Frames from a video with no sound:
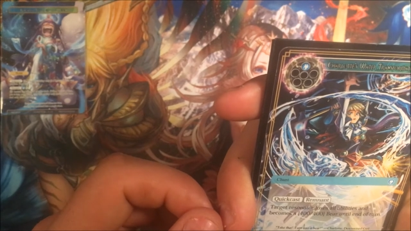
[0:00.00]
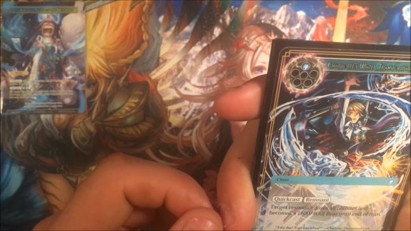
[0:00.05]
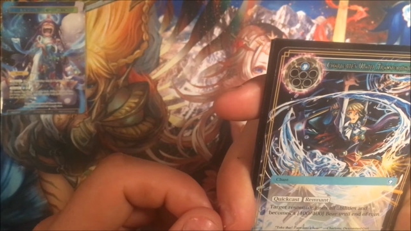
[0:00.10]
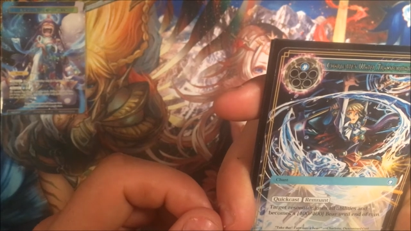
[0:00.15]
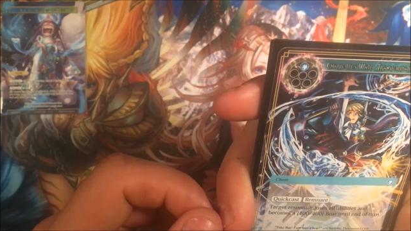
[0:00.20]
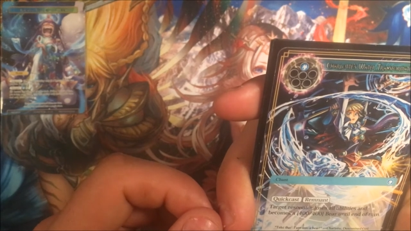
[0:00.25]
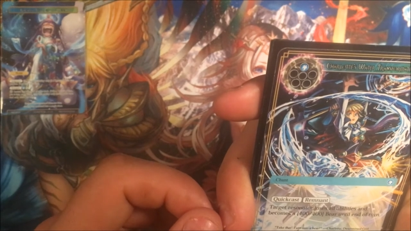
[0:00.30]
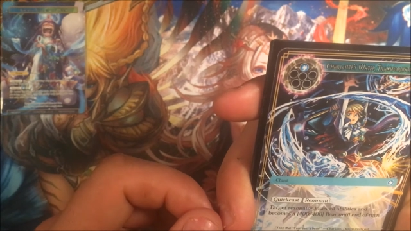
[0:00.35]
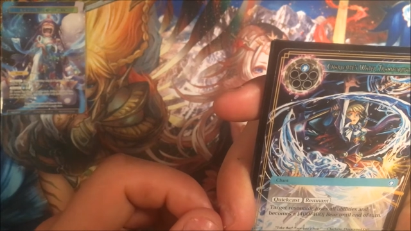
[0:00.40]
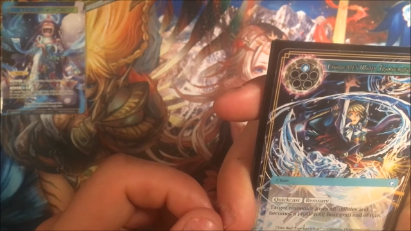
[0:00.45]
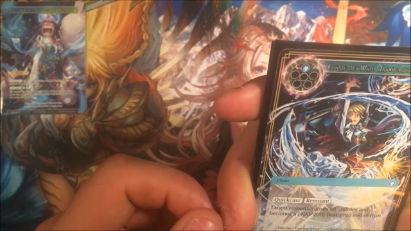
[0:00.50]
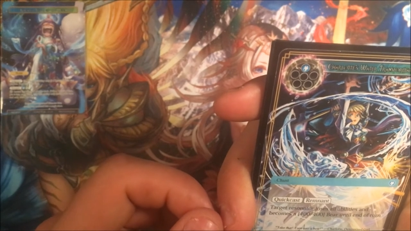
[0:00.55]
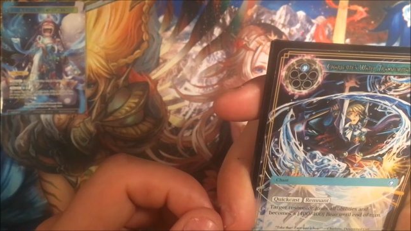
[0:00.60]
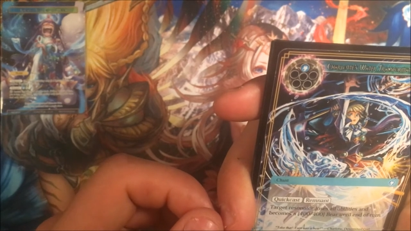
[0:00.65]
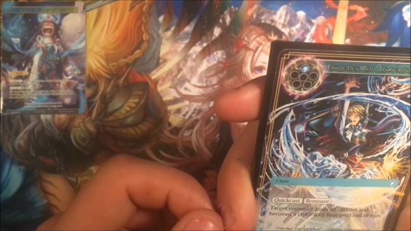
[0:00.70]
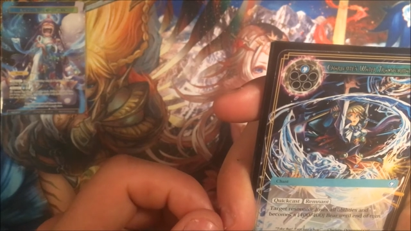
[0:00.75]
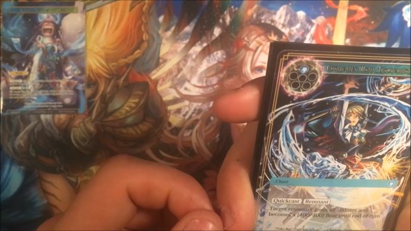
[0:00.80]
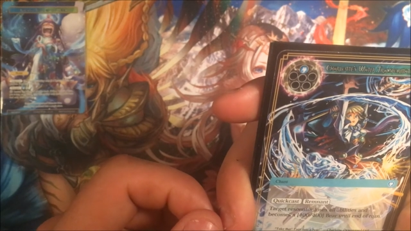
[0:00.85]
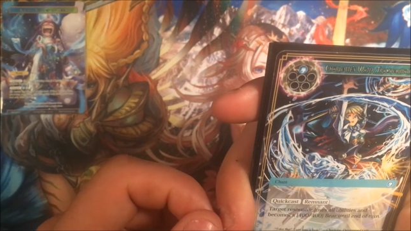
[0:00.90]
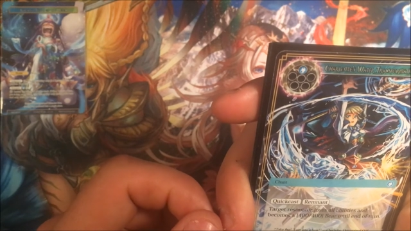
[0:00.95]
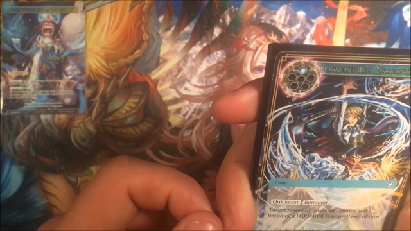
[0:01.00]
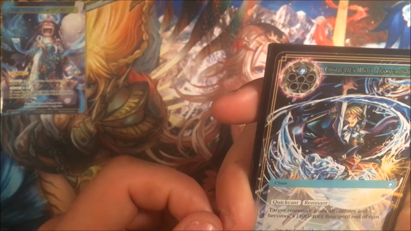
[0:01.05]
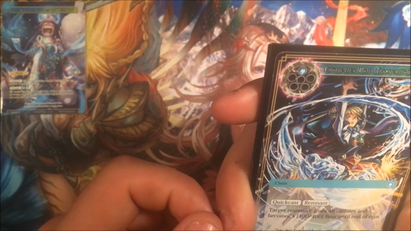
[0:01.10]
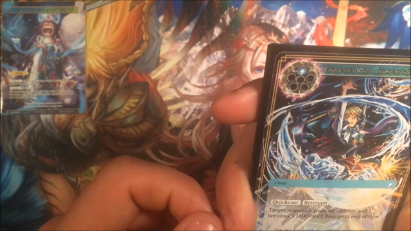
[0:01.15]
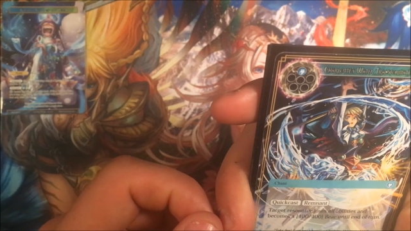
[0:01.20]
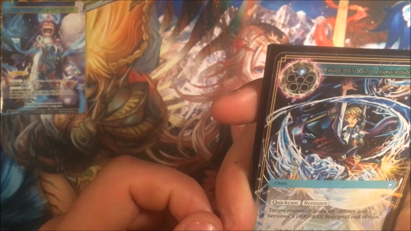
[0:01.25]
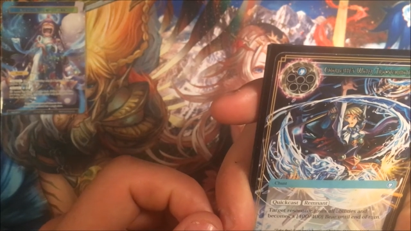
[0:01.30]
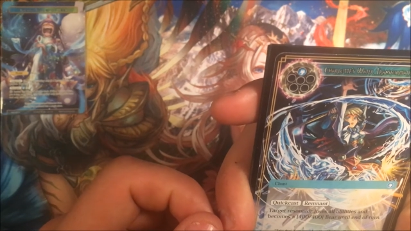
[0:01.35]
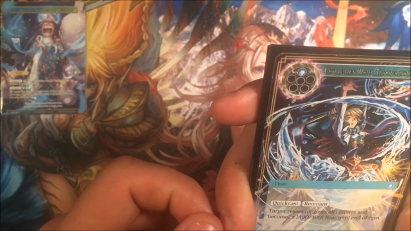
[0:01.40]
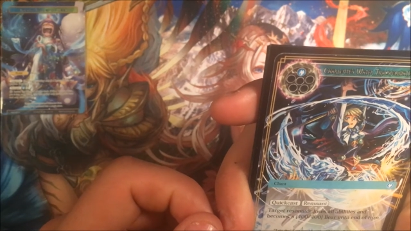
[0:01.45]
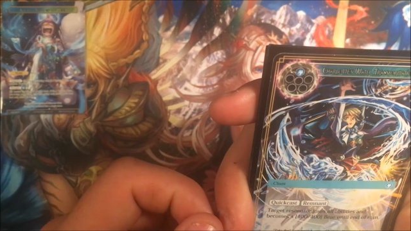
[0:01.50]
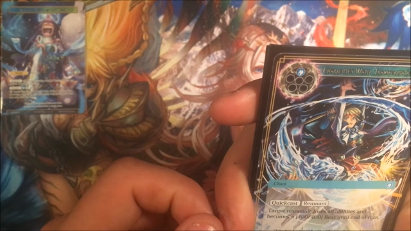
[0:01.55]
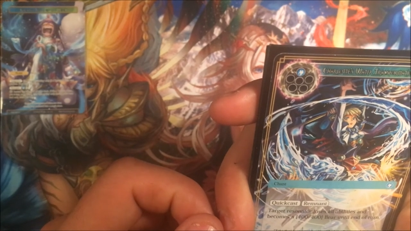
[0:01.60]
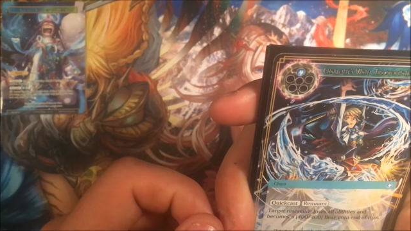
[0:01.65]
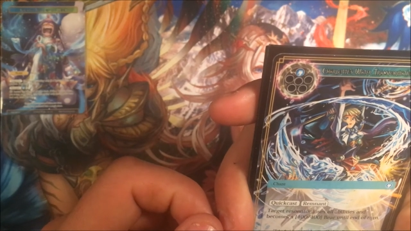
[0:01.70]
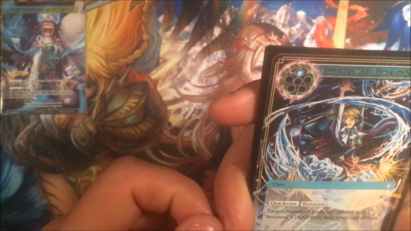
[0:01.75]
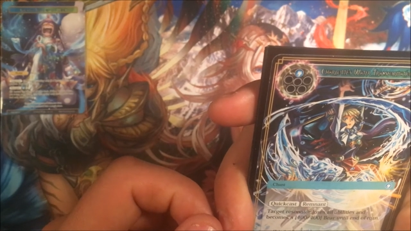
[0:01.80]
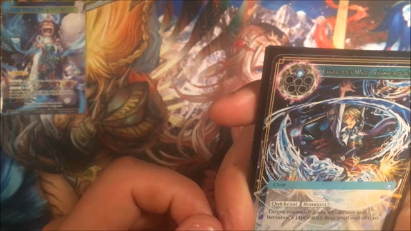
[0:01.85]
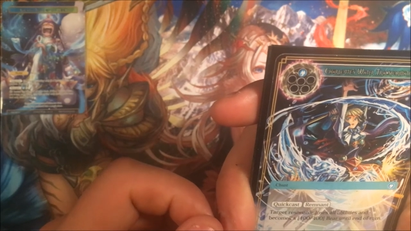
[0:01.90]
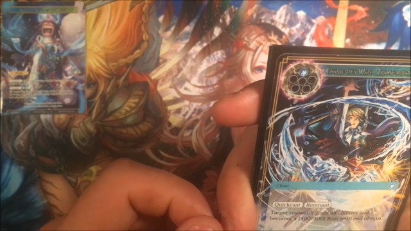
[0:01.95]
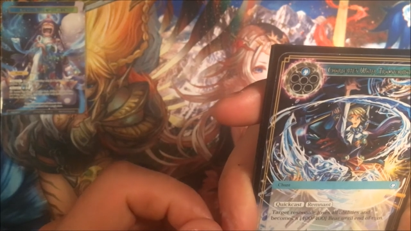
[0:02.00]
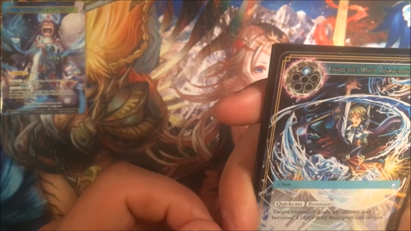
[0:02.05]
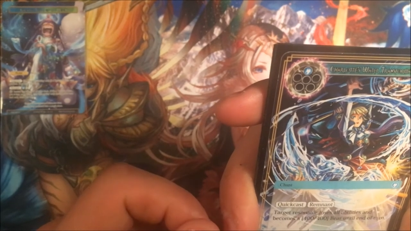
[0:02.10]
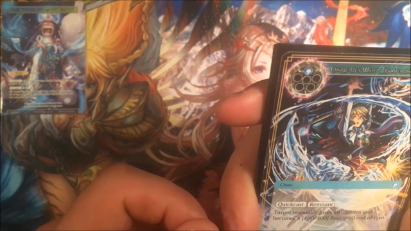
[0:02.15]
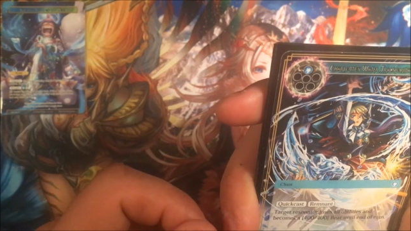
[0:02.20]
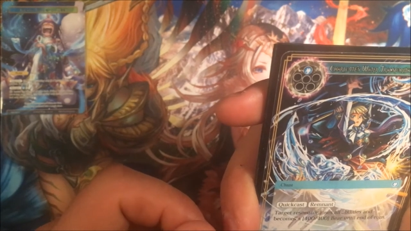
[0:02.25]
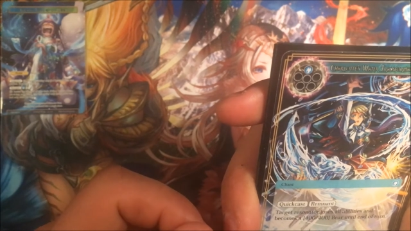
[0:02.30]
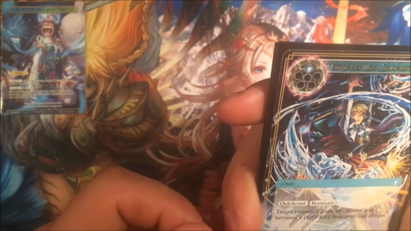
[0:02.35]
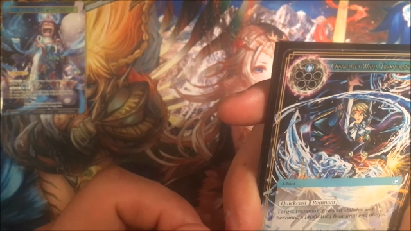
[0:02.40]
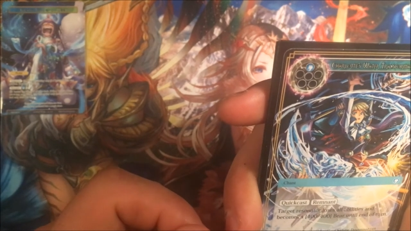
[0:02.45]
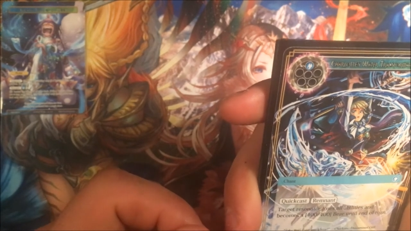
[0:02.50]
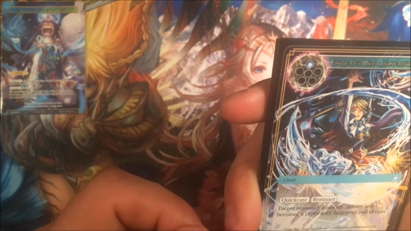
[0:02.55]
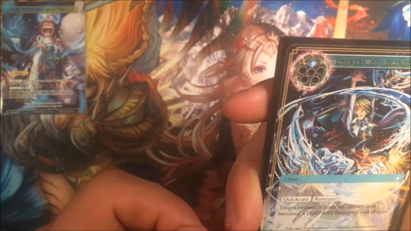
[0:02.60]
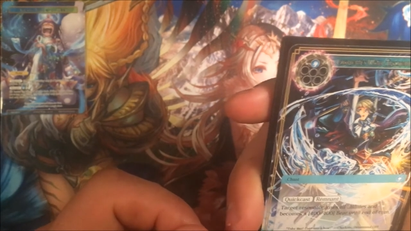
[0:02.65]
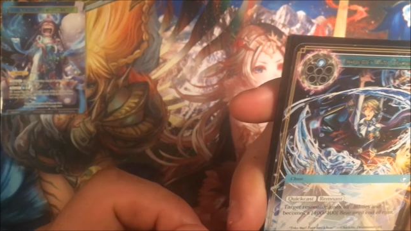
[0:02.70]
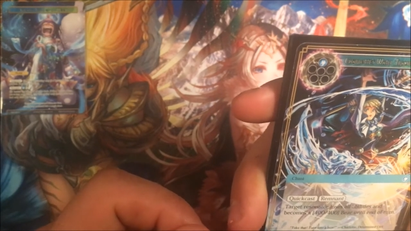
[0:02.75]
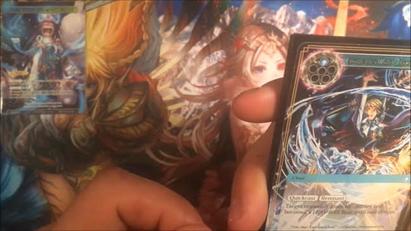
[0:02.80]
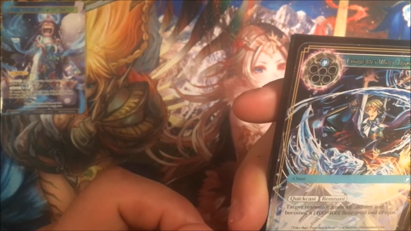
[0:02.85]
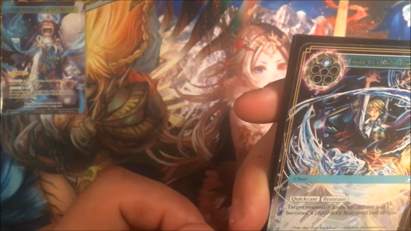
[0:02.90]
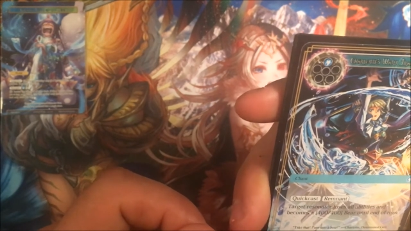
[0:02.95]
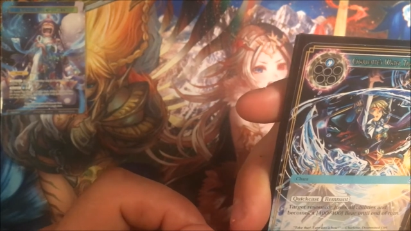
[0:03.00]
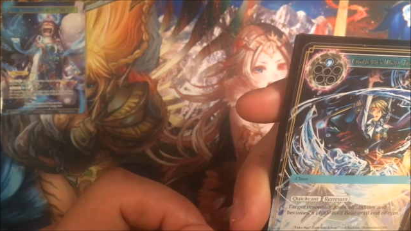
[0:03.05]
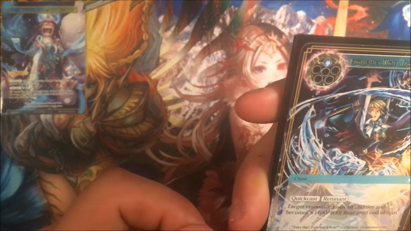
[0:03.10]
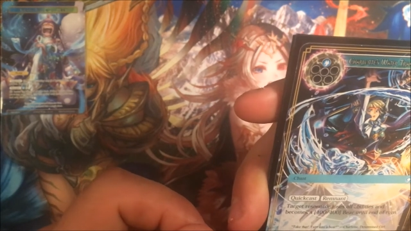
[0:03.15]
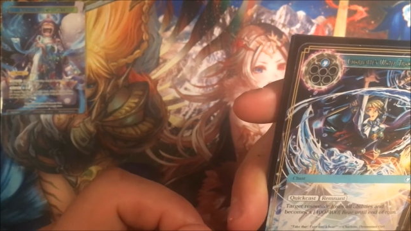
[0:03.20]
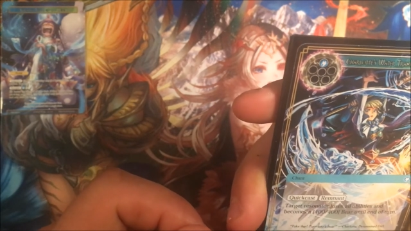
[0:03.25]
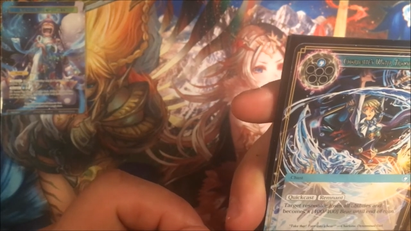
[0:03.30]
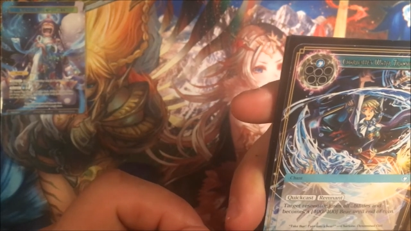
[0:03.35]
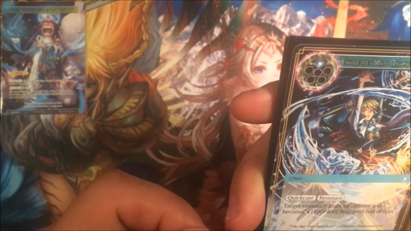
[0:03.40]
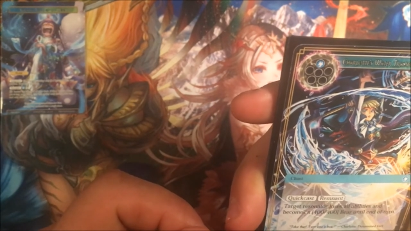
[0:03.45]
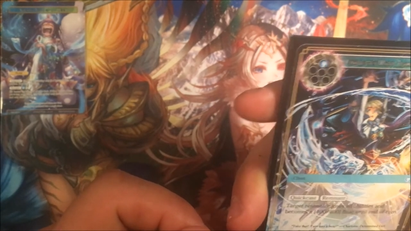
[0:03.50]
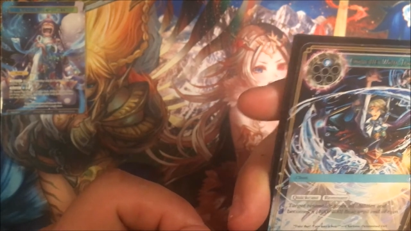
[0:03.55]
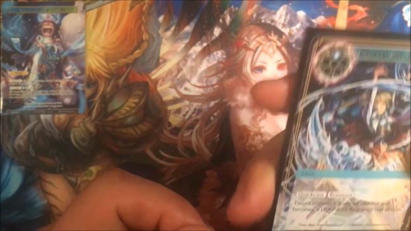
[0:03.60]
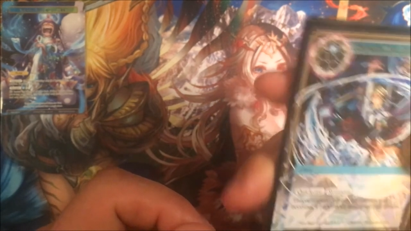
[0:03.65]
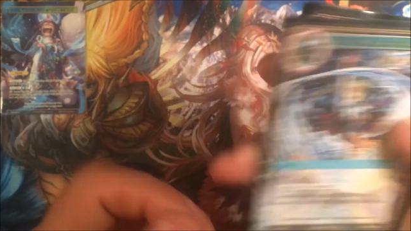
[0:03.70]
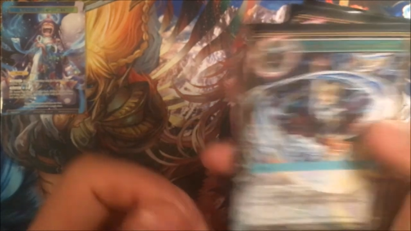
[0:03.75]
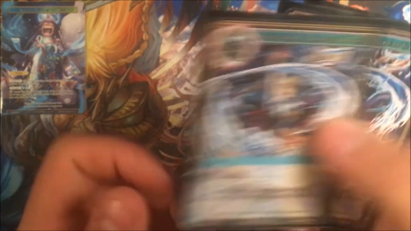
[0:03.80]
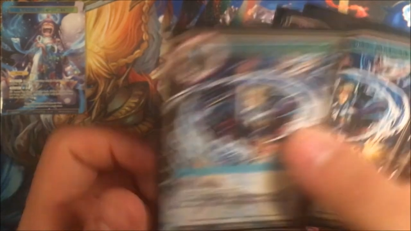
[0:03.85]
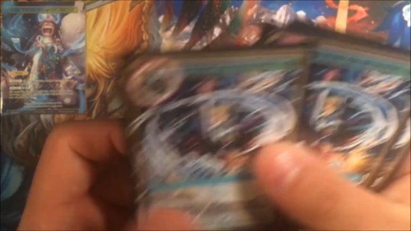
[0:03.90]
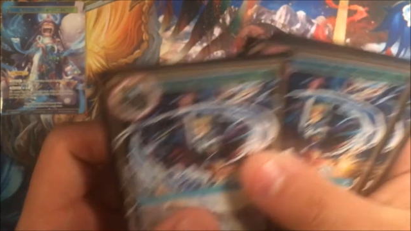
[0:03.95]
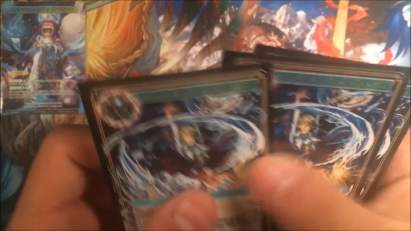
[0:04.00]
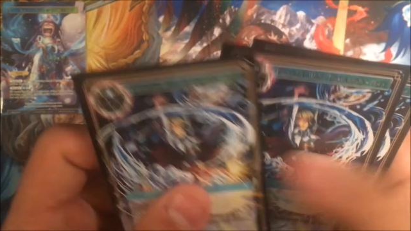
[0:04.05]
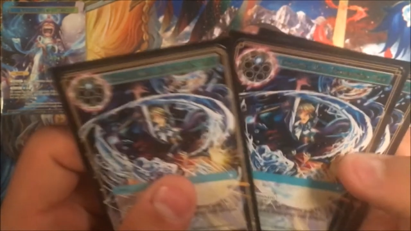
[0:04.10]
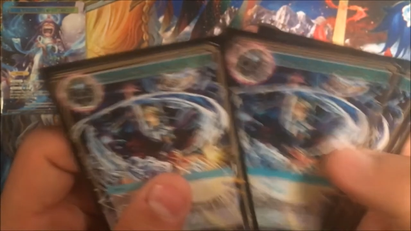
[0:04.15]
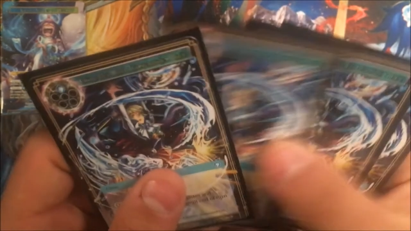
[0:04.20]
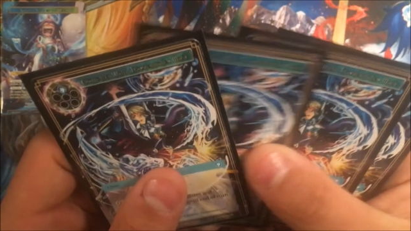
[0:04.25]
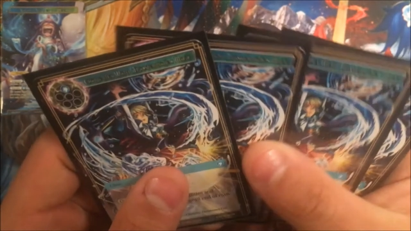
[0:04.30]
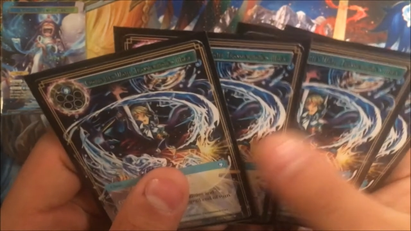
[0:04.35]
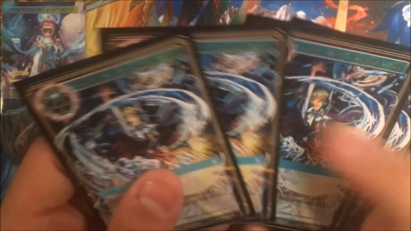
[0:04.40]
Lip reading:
No face is visible, so there are no lips to read.